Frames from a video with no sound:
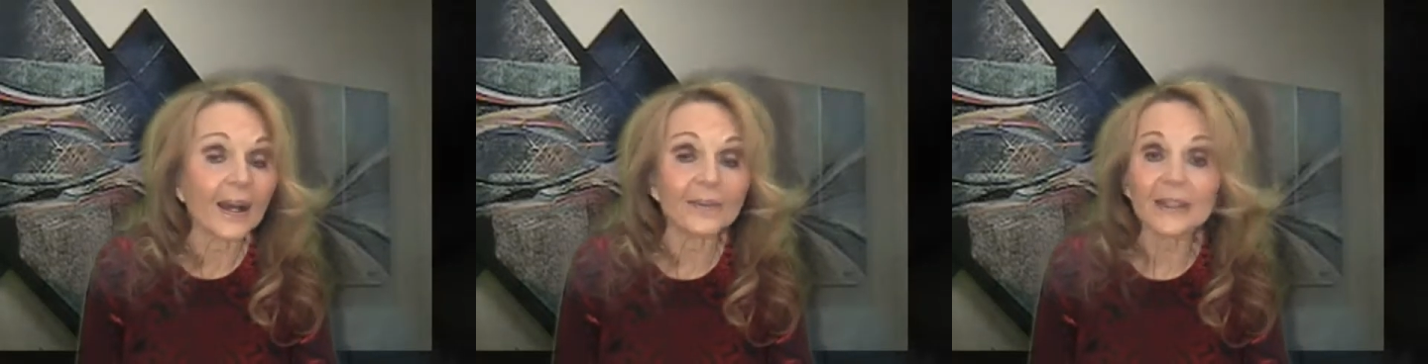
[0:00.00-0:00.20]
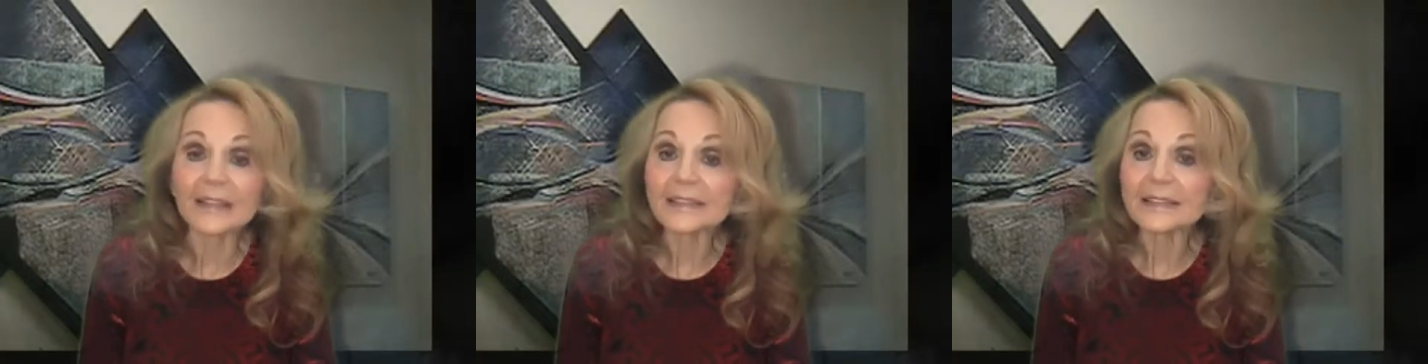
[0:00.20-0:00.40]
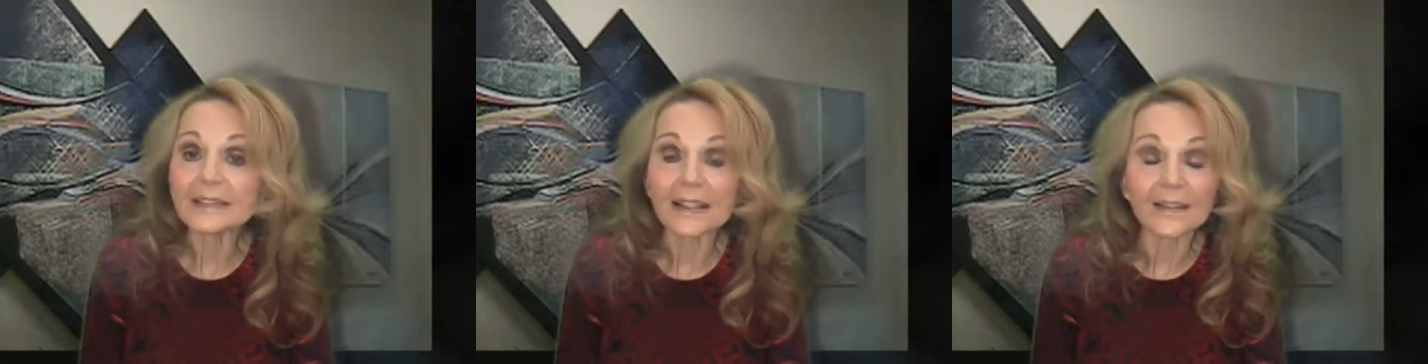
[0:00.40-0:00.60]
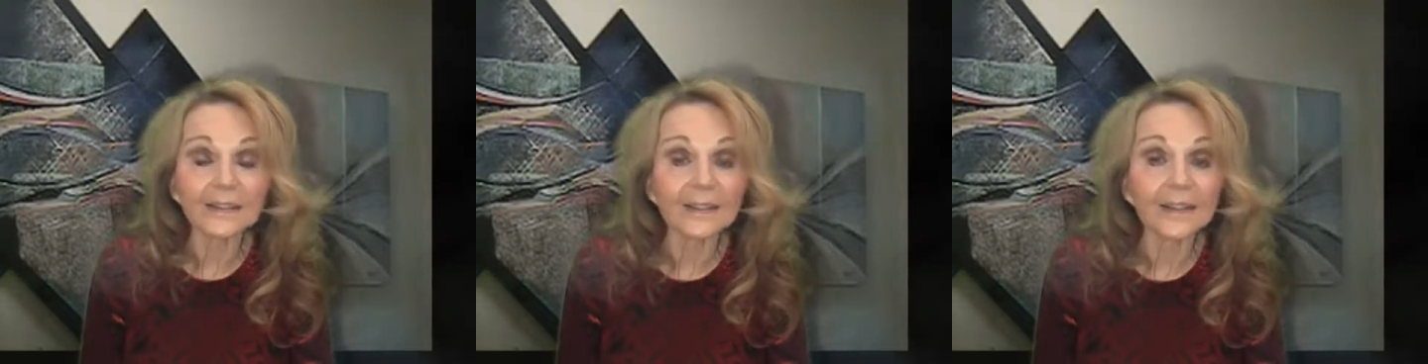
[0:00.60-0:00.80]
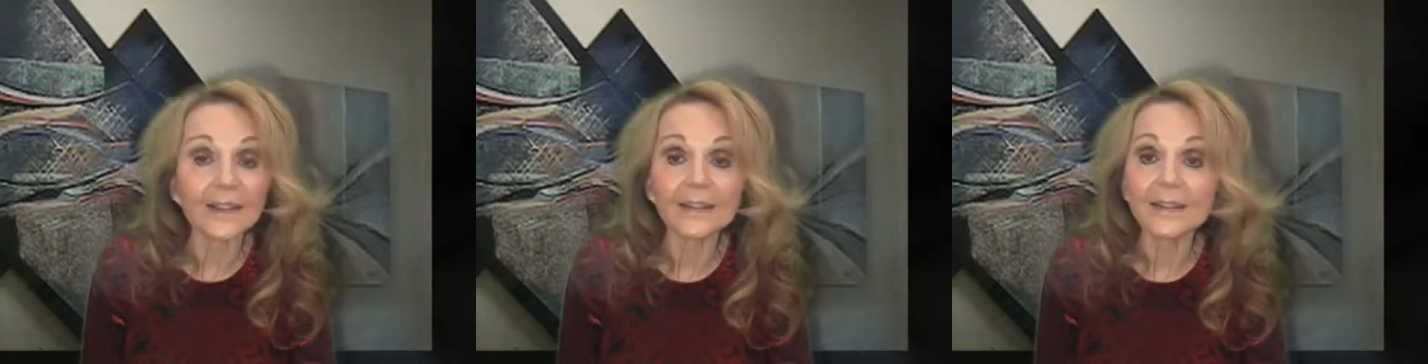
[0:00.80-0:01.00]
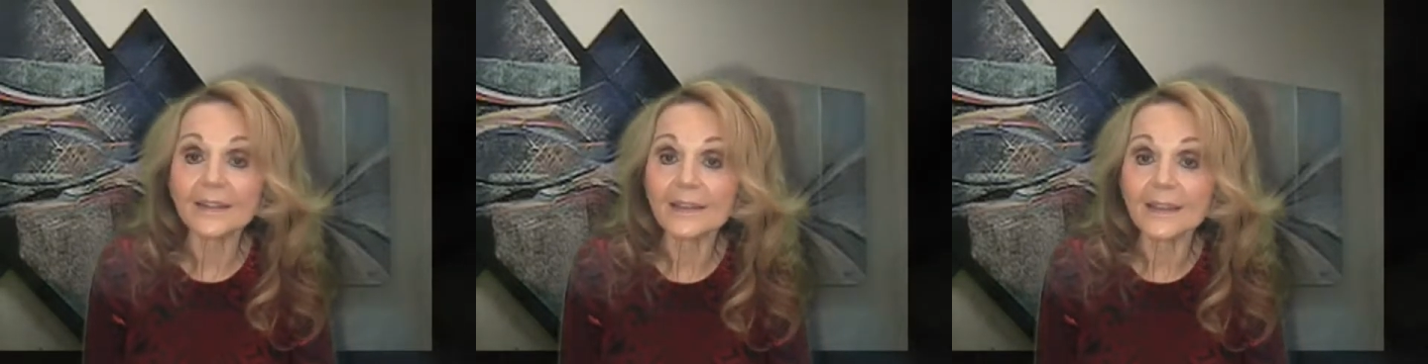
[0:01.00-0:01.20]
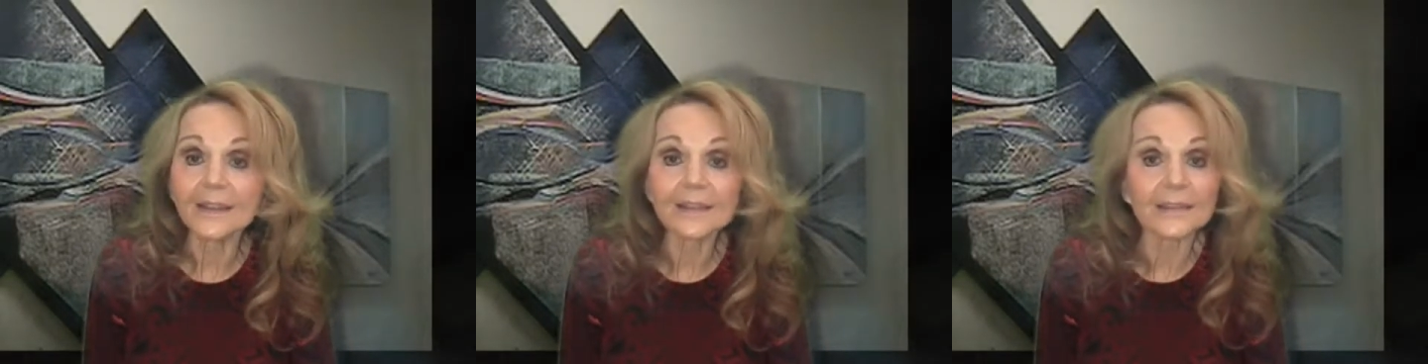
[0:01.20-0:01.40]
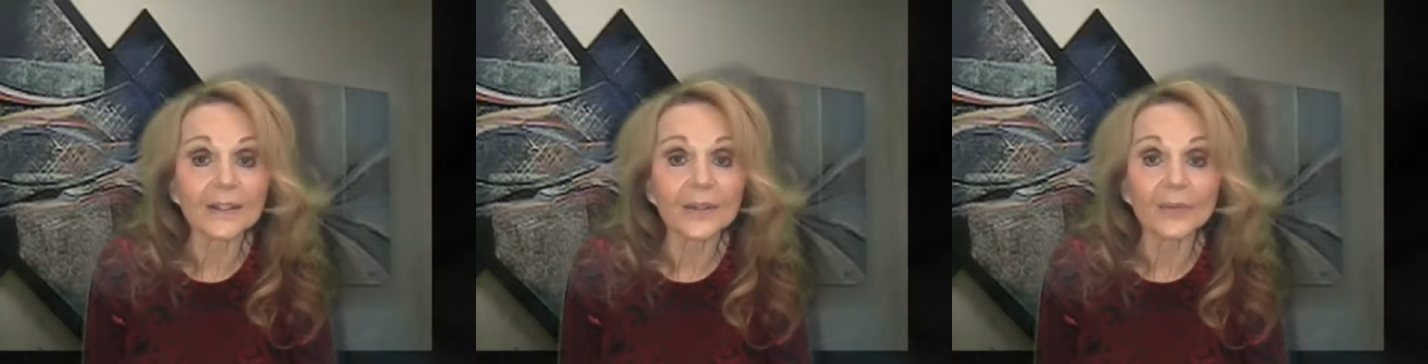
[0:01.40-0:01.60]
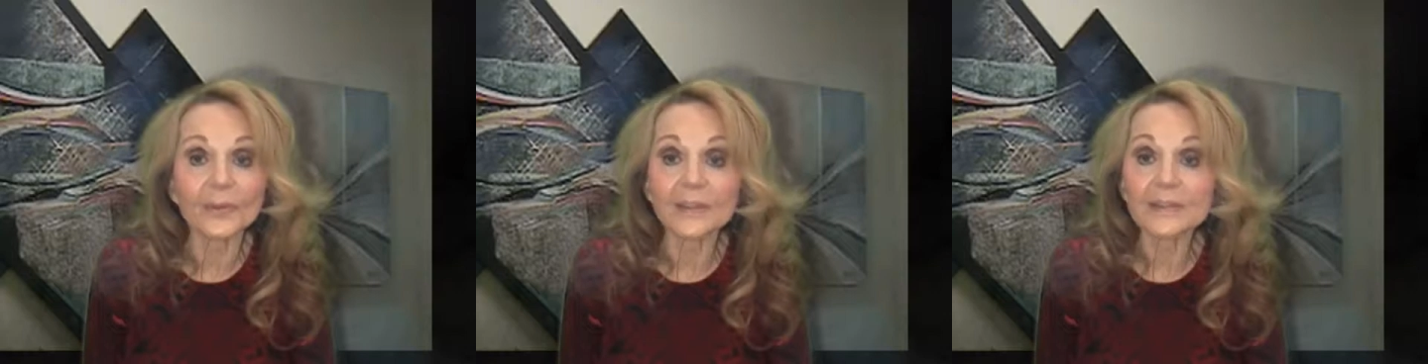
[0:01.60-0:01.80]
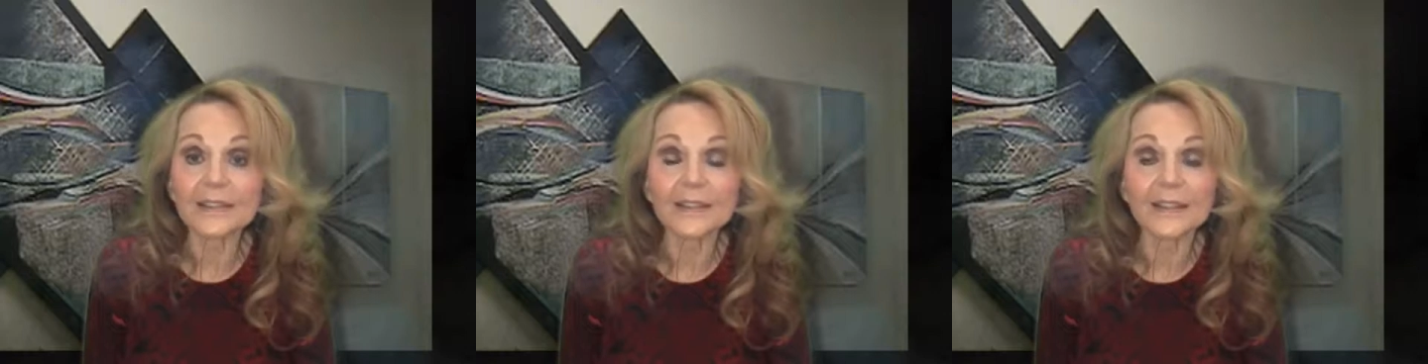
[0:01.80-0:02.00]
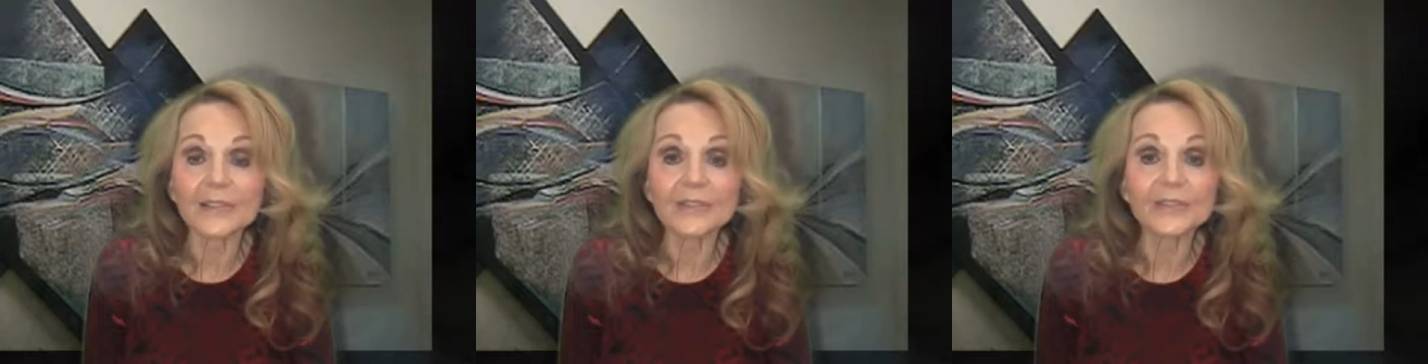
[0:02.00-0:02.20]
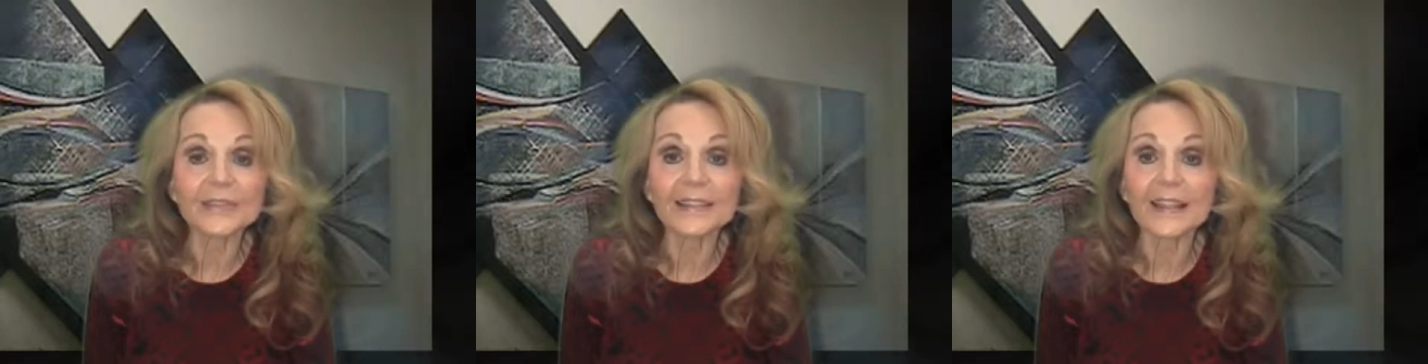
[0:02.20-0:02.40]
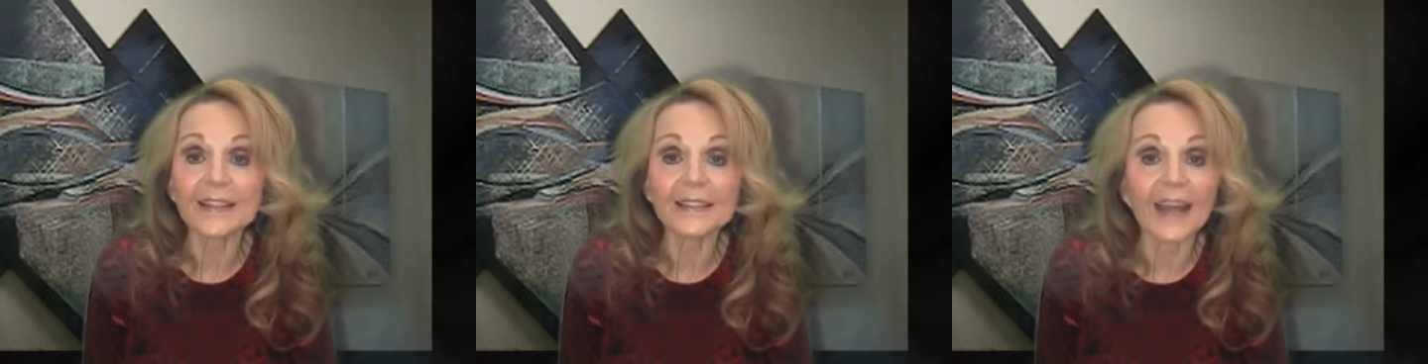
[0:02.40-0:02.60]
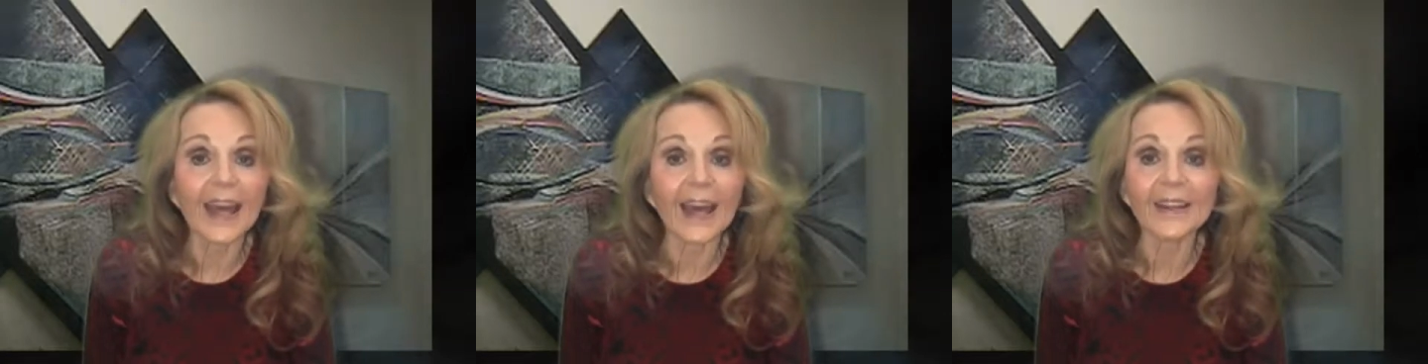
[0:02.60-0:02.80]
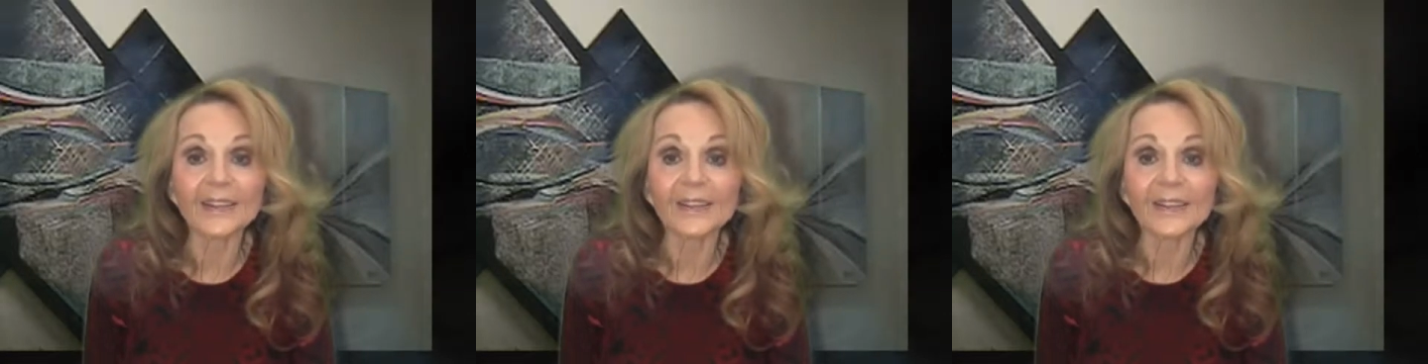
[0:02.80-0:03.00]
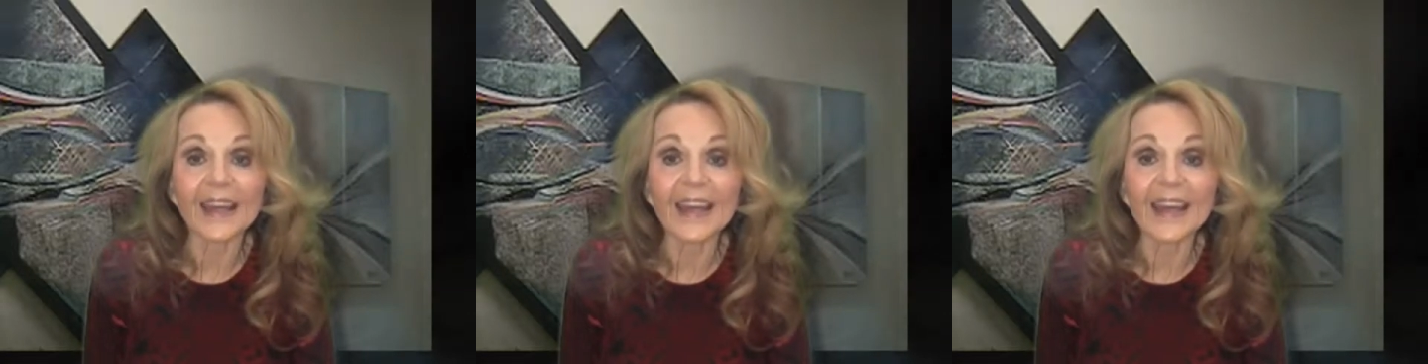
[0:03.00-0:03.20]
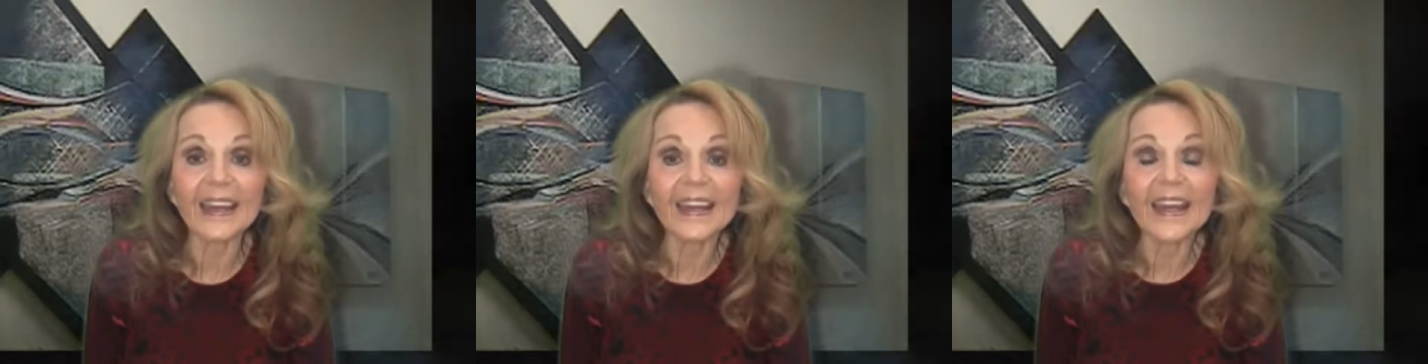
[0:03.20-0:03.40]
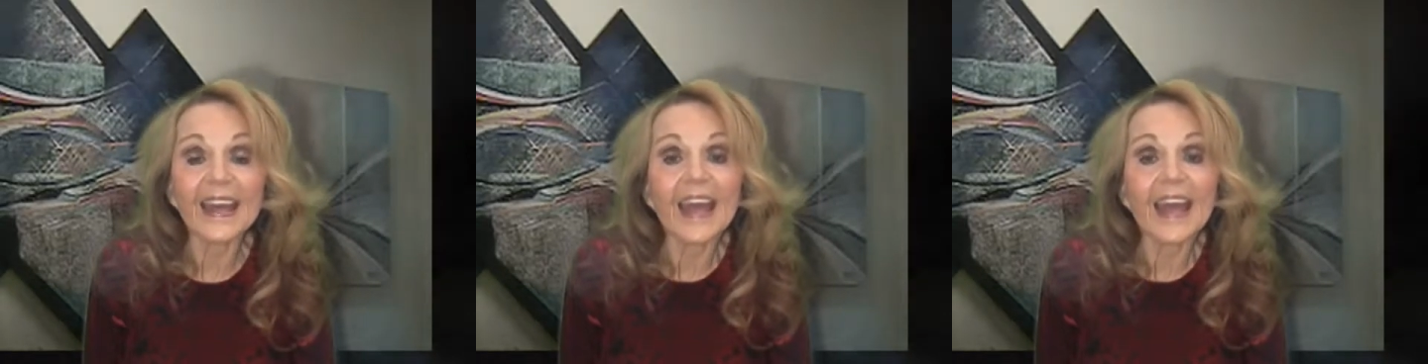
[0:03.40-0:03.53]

I'm not selling anything, so I want you to understand that, okay?